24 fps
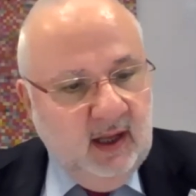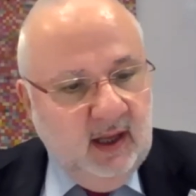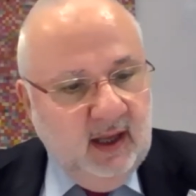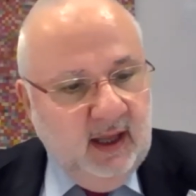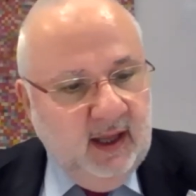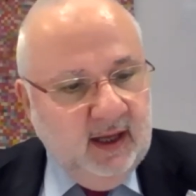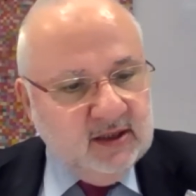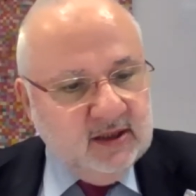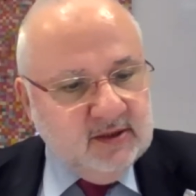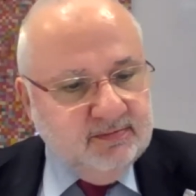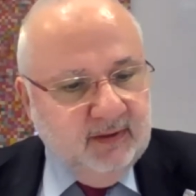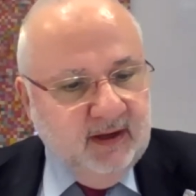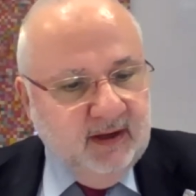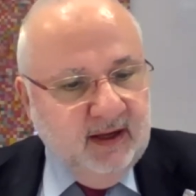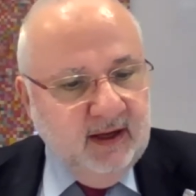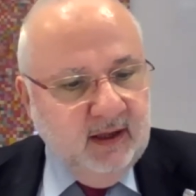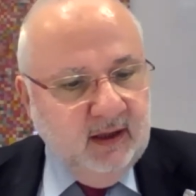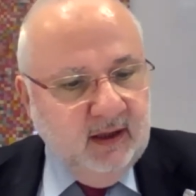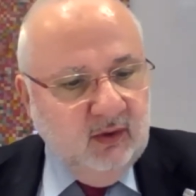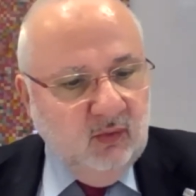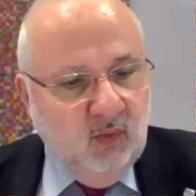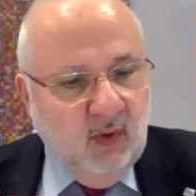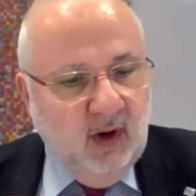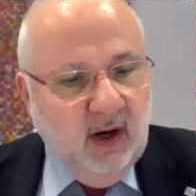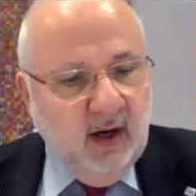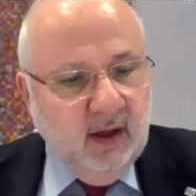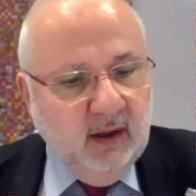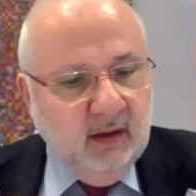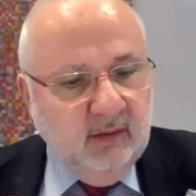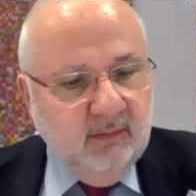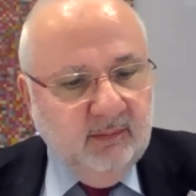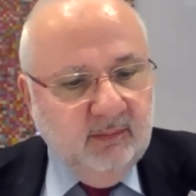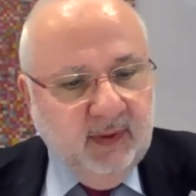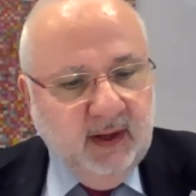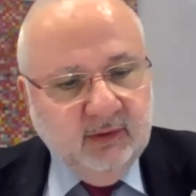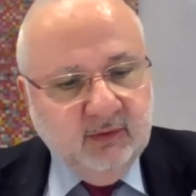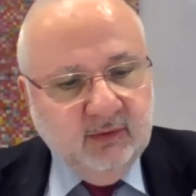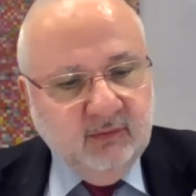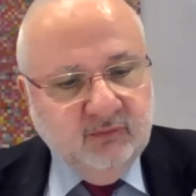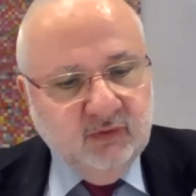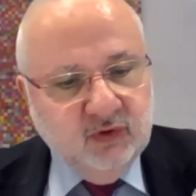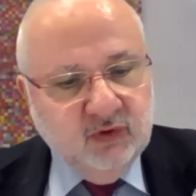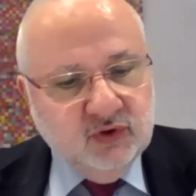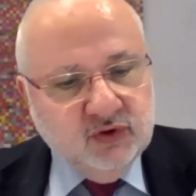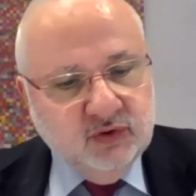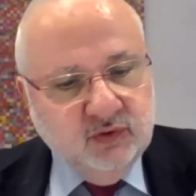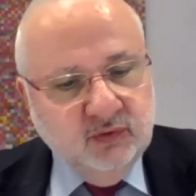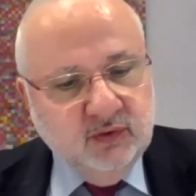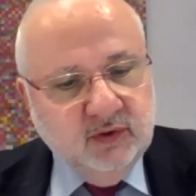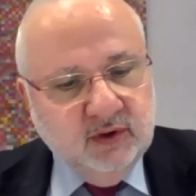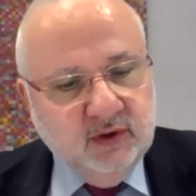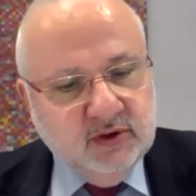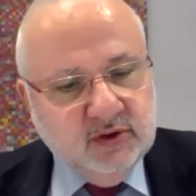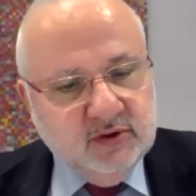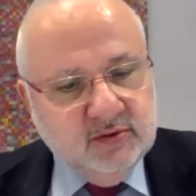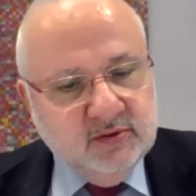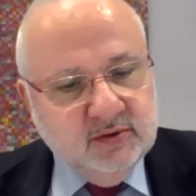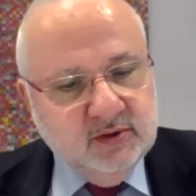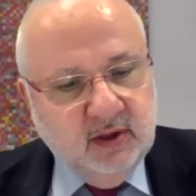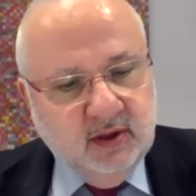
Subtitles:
explain why part of the student